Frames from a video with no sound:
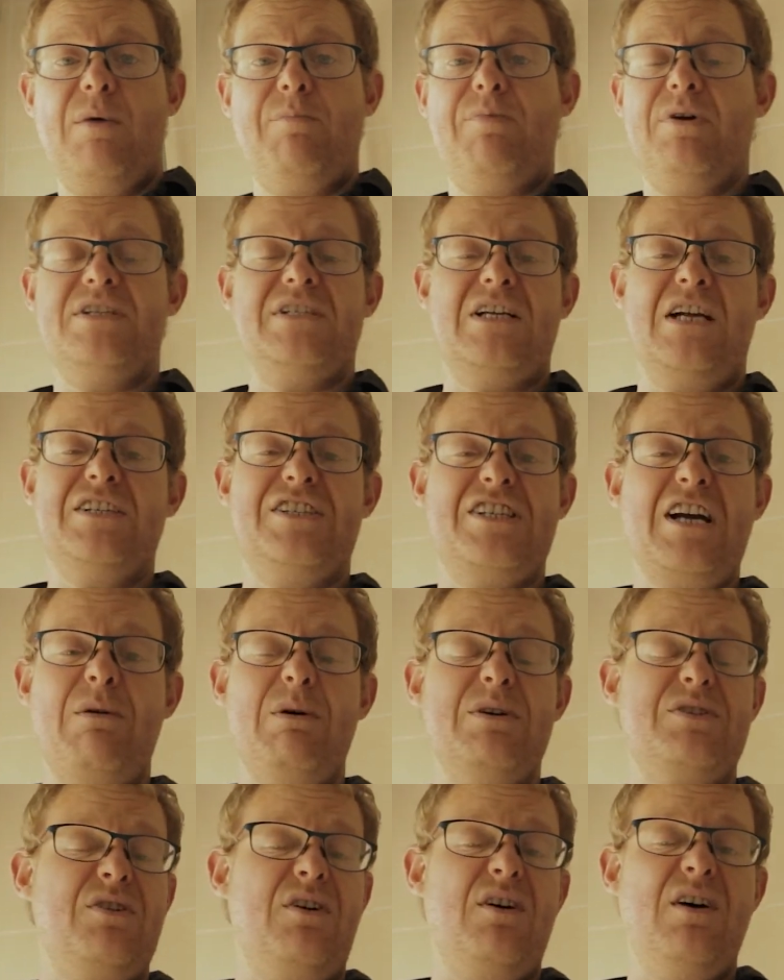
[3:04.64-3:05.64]
a Bristan
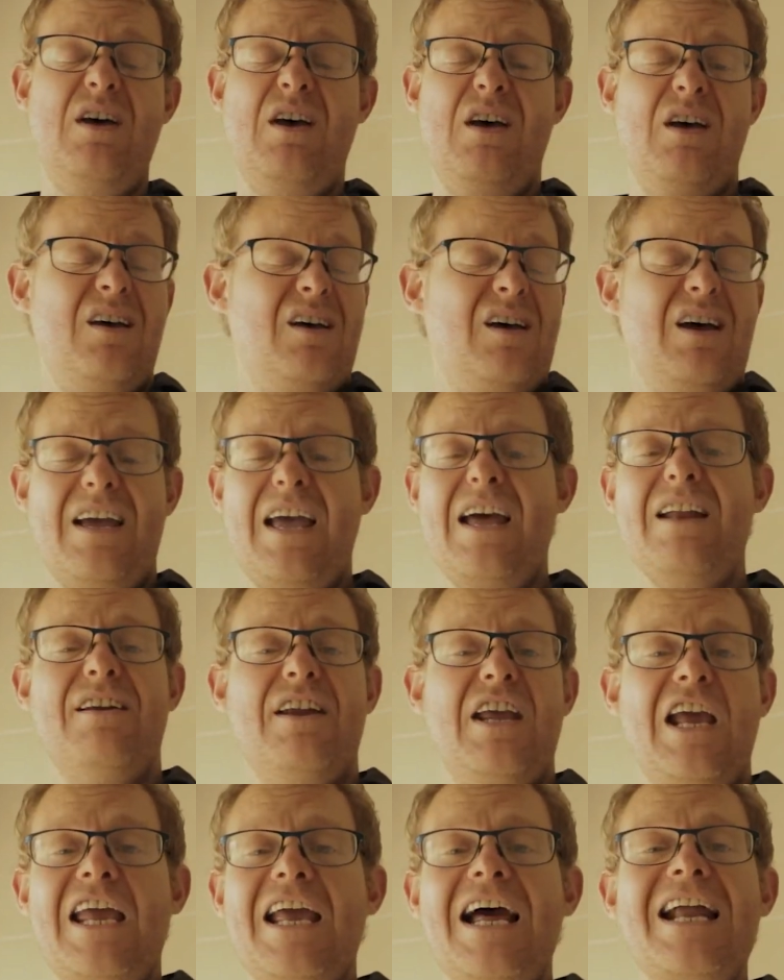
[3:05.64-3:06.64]
shower. So
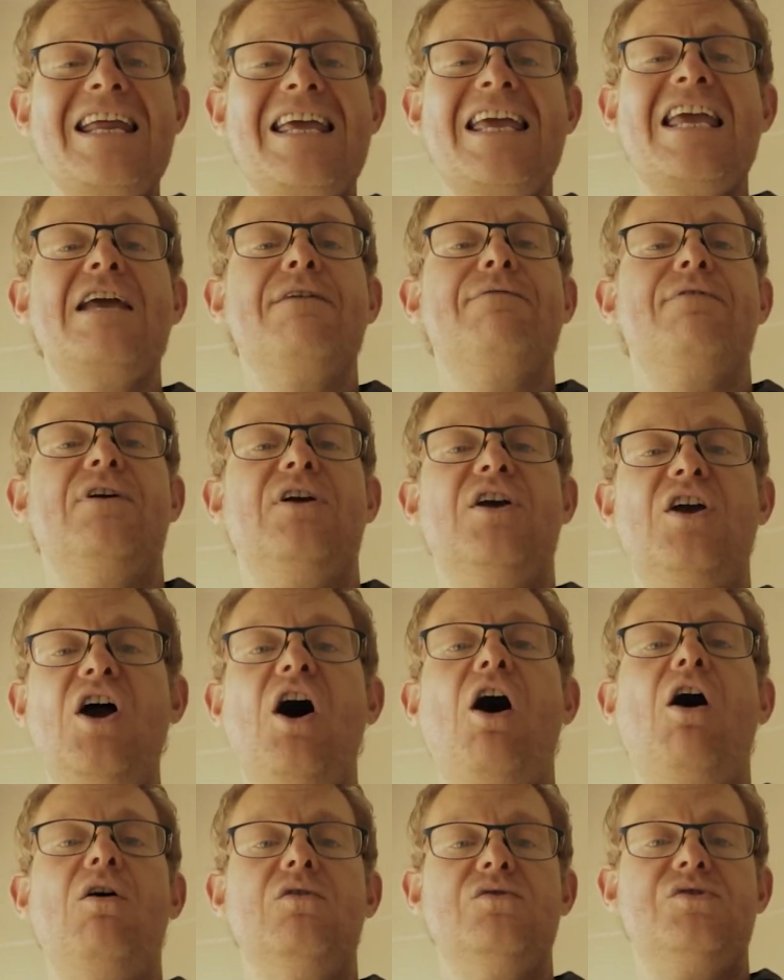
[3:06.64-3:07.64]
again, you haven't even
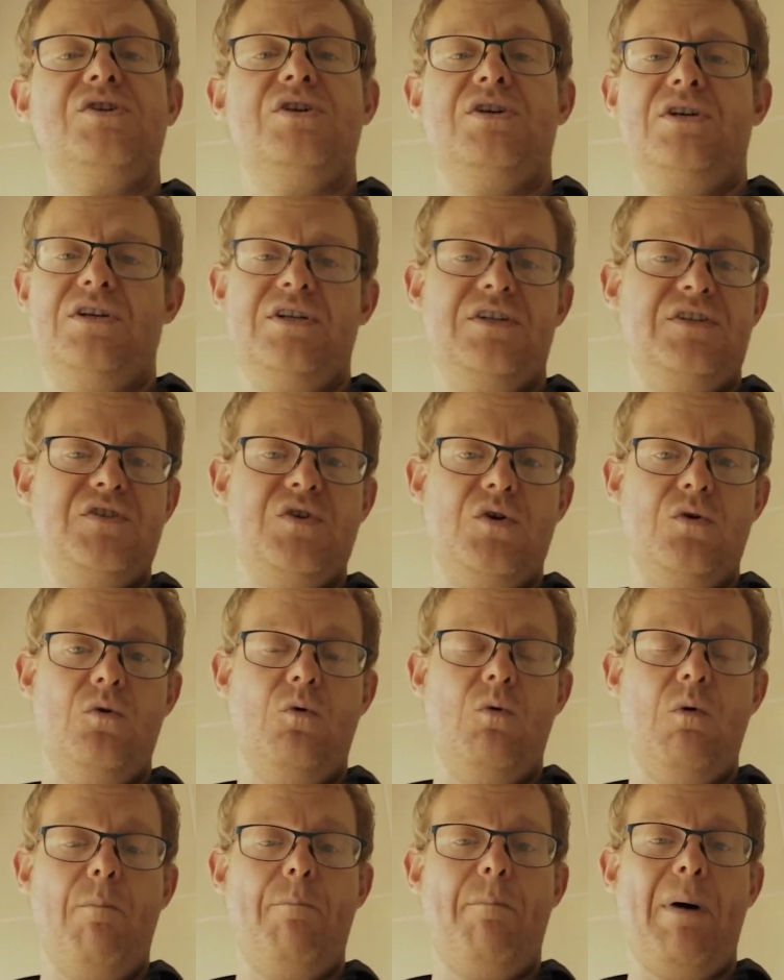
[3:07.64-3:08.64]
got
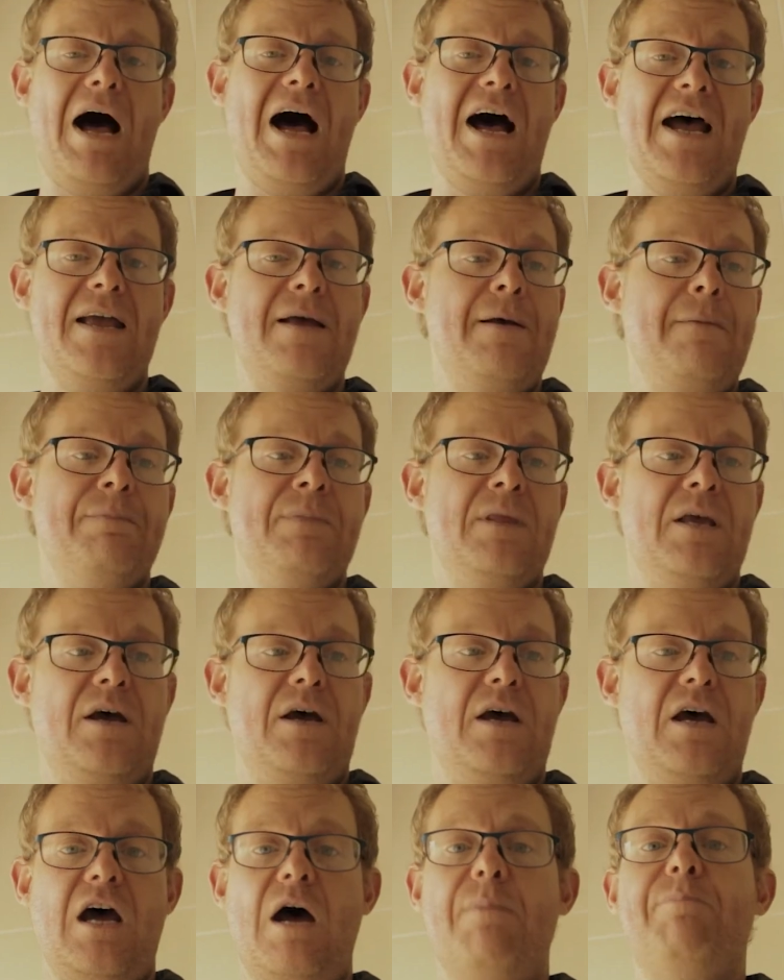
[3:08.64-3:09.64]
to buy
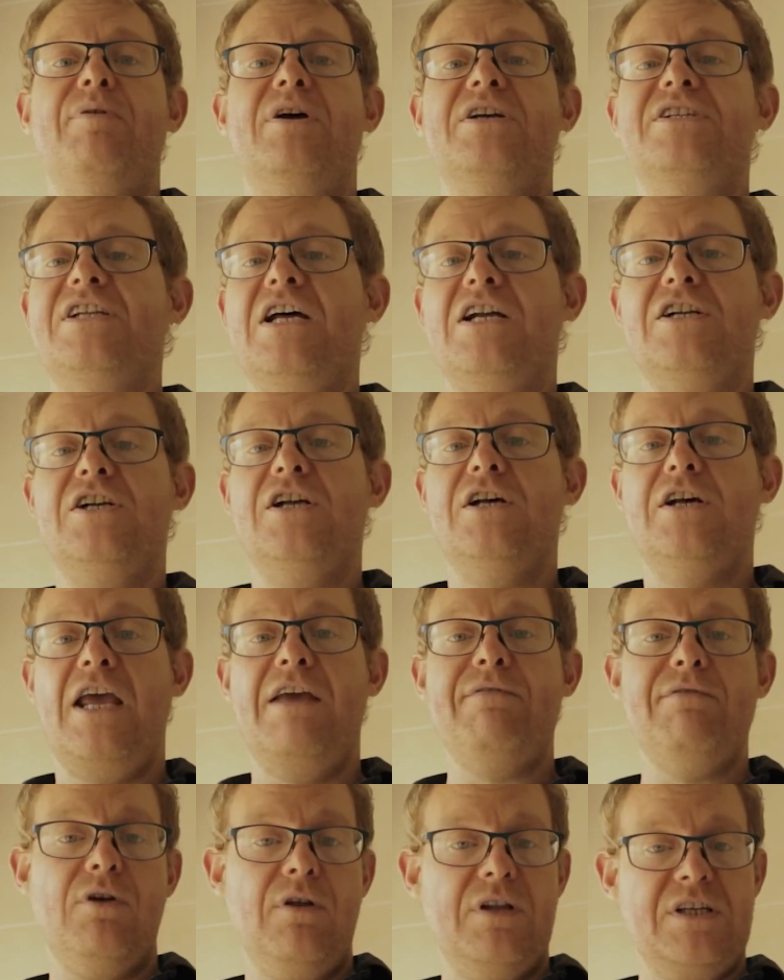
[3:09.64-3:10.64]
a Bristan,
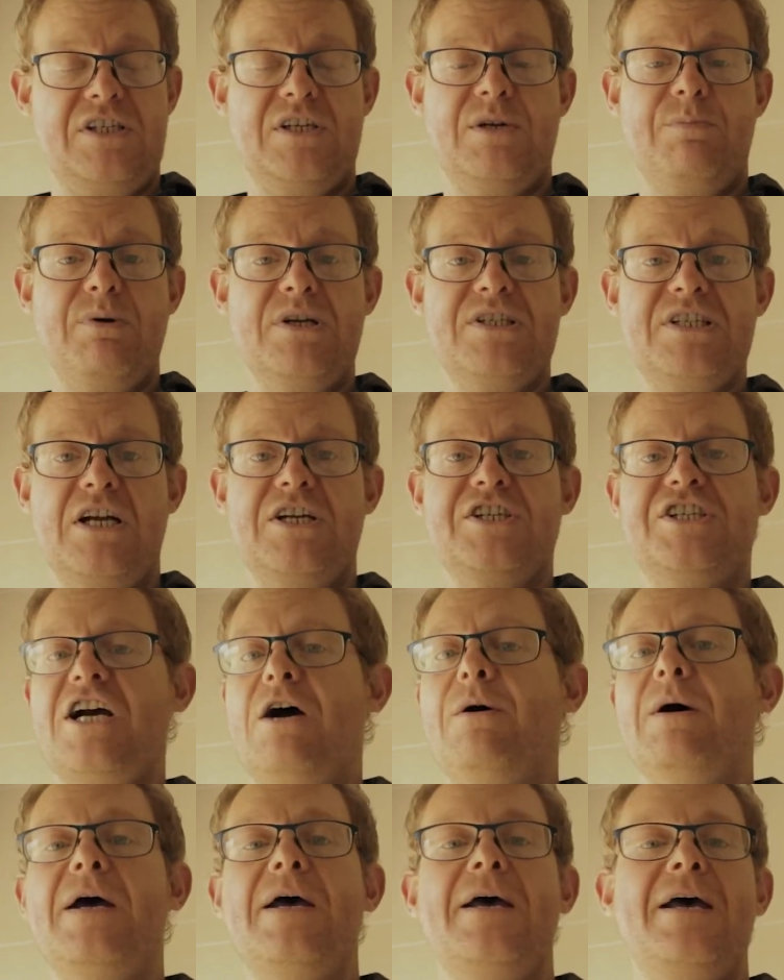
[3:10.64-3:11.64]
even though this is a Bristan
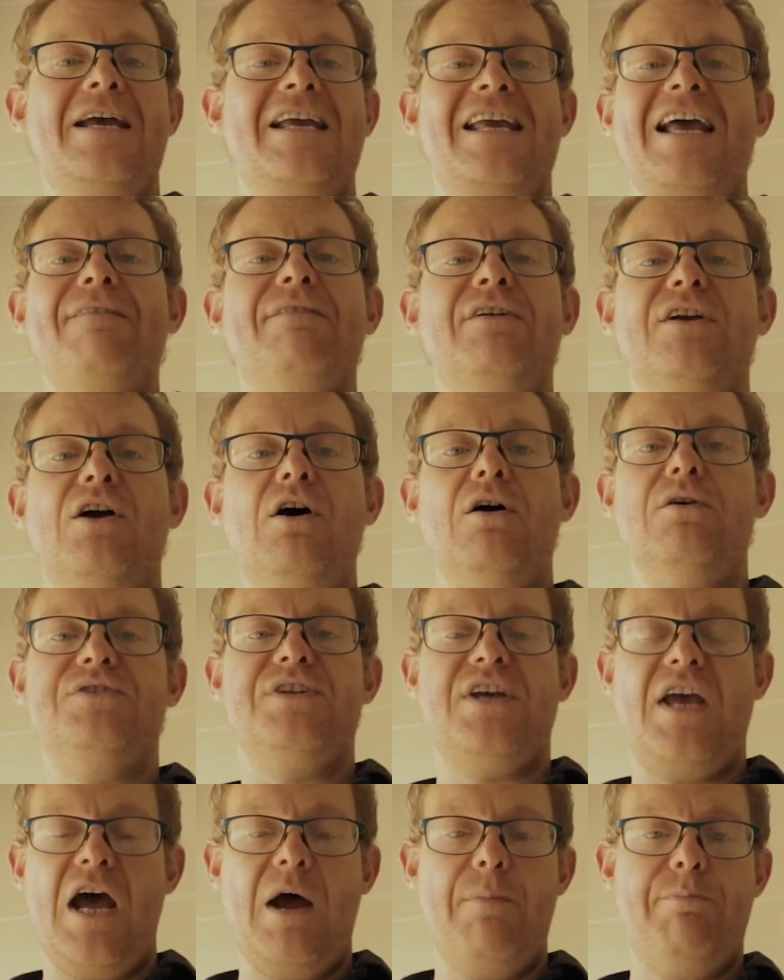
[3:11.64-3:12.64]
shower, you haven't got
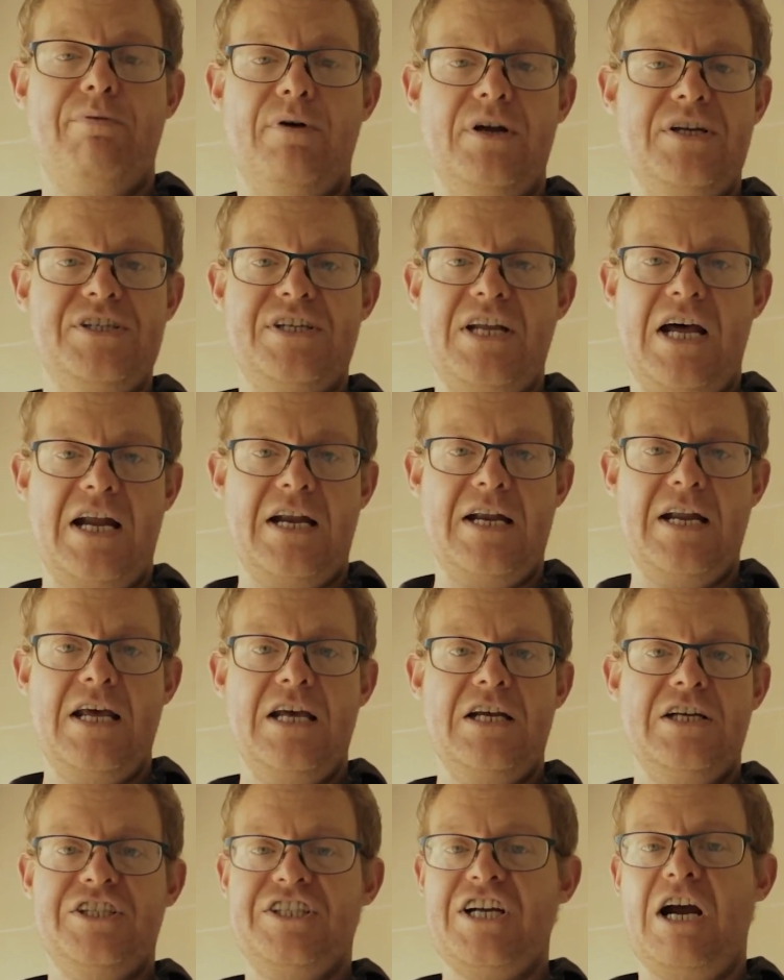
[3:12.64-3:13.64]
to get a Bristan
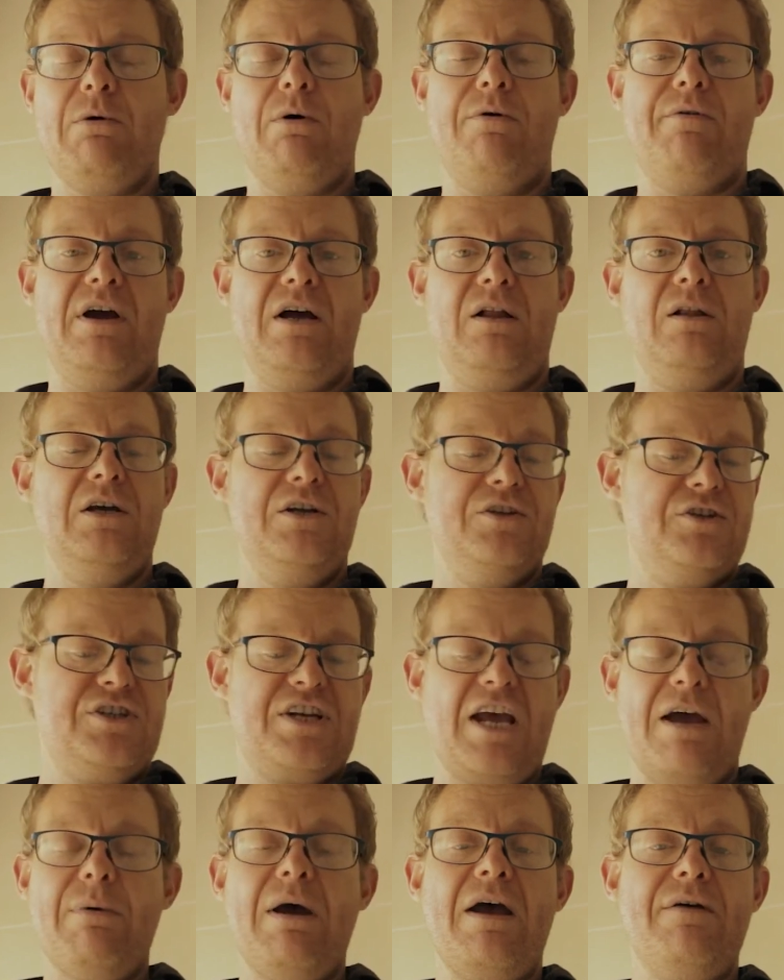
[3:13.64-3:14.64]
shower rail. Just
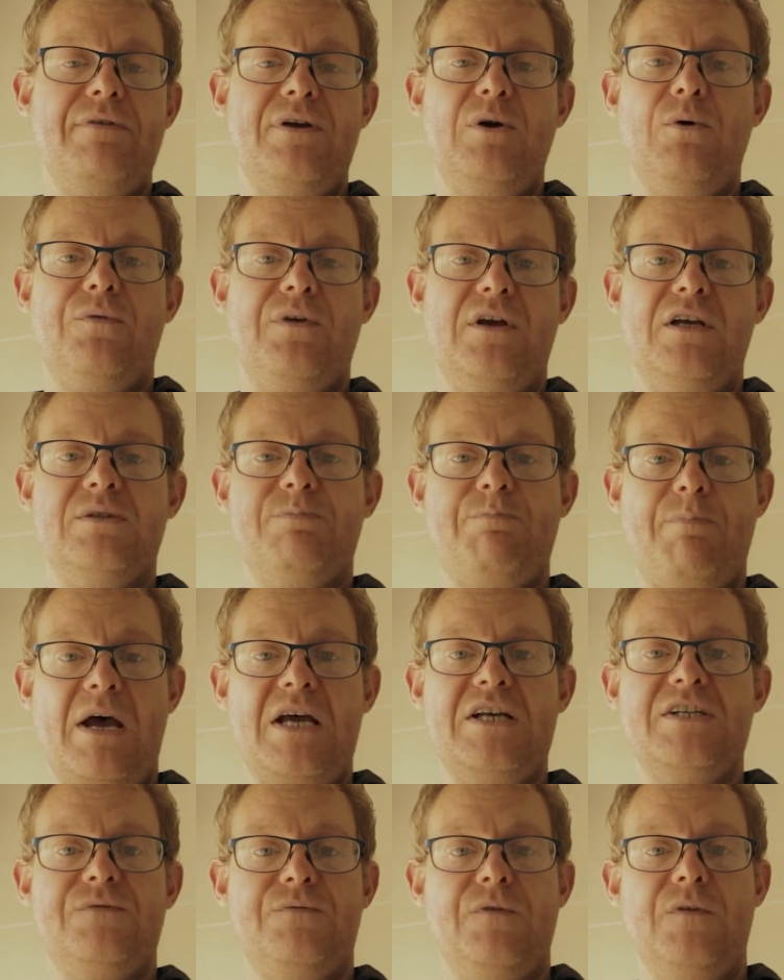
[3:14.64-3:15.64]
get whatever you think's
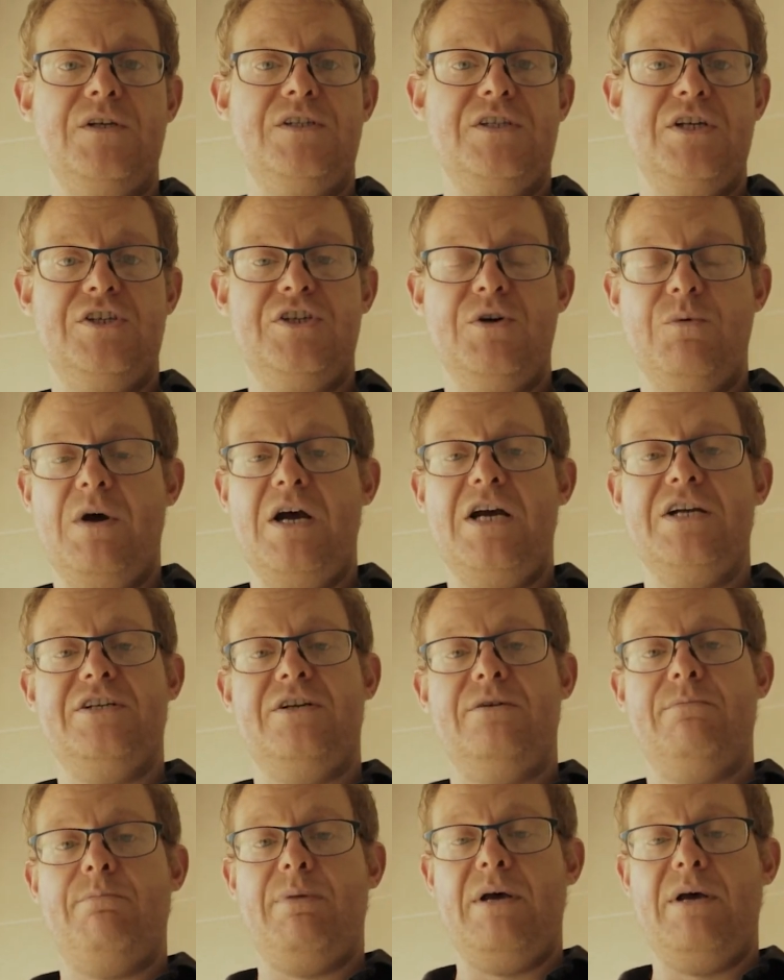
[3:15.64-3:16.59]
best for the situation,